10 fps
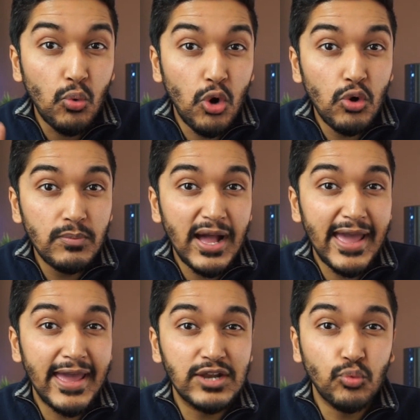home
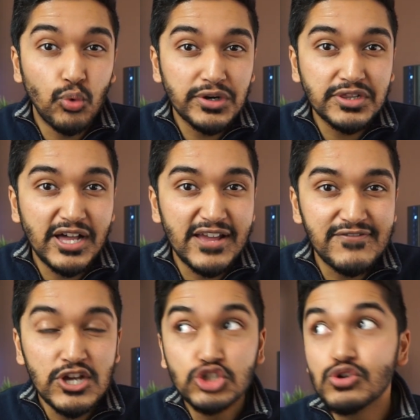and work life
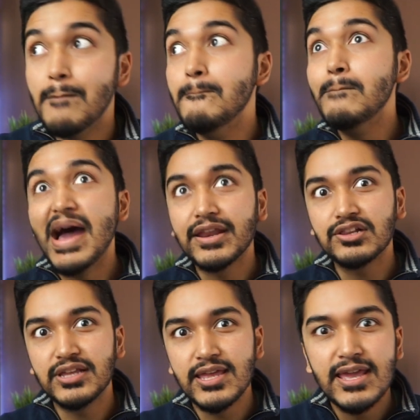
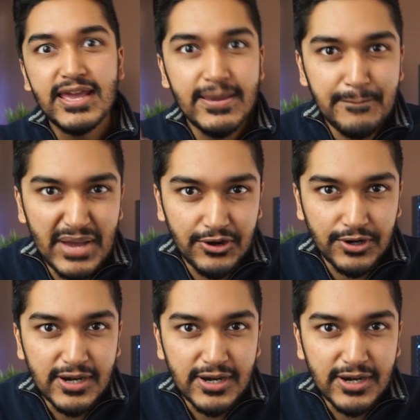dramatically better.